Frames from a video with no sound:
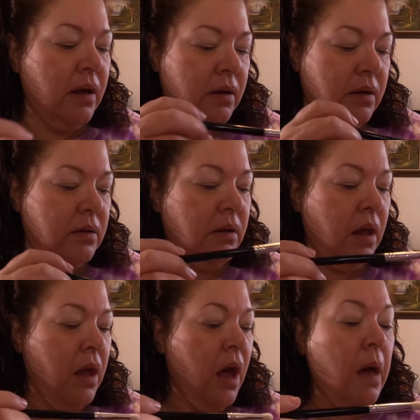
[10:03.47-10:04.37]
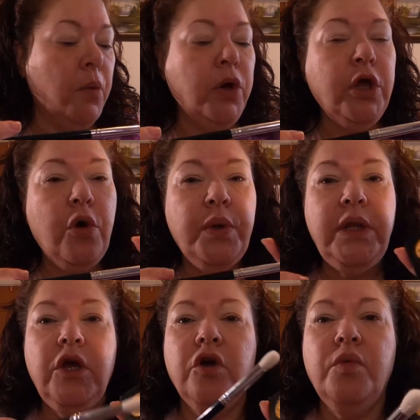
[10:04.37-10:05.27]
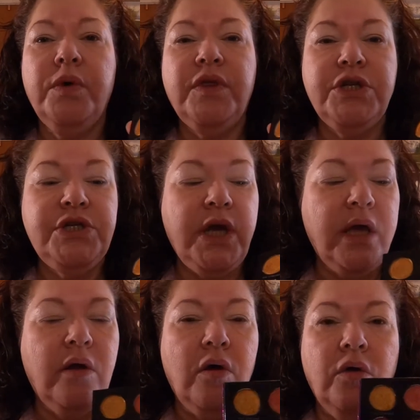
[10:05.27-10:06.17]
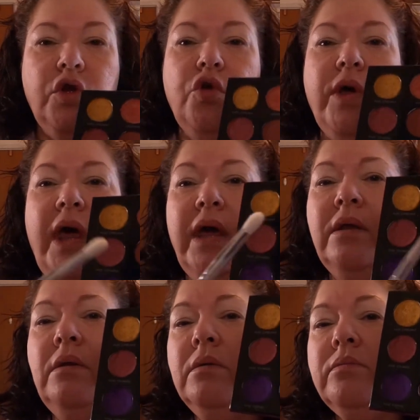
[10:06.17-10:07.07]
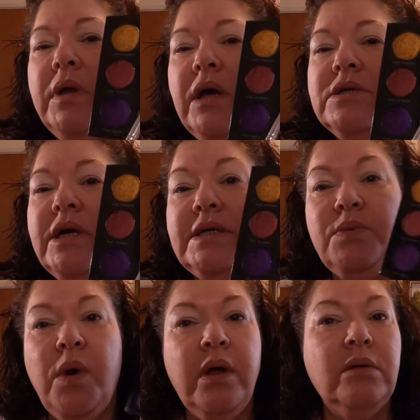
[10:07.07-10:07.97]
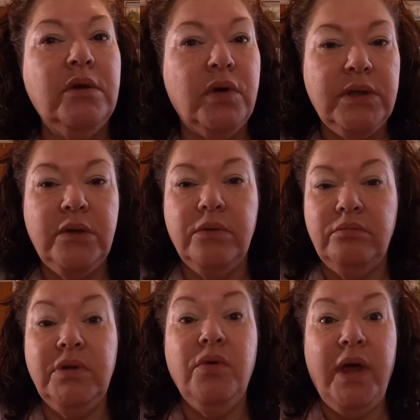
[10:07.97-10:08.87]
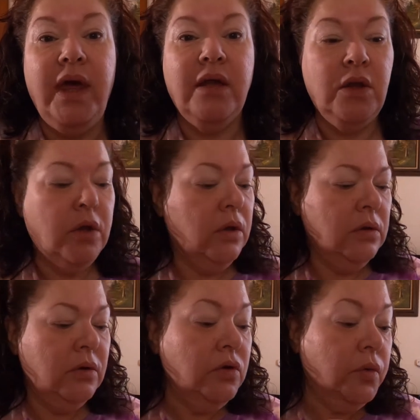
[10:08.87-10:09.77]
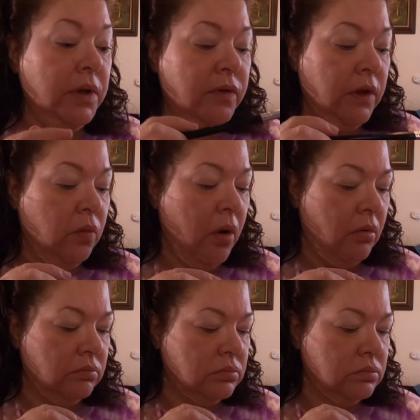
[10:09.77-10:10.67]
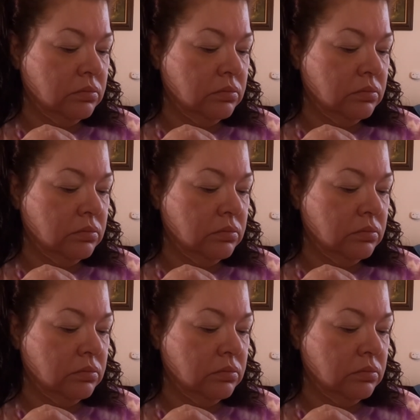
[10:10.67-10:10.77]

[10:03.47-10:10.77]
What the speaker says: And I'm going to go in here with the shade called You Can, because guess what? You can do anything you want.